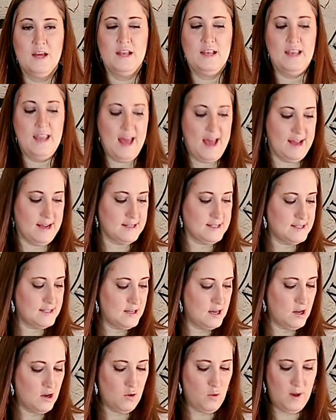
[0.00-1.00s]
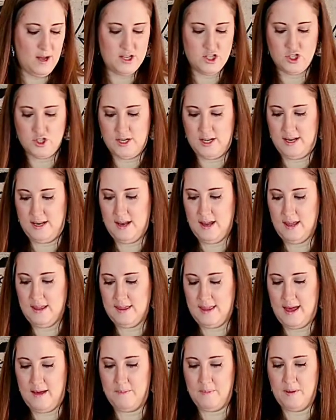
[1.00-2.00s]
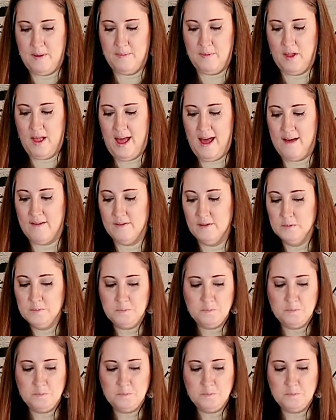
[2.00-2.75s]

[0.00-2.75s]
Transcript: Next question that people have.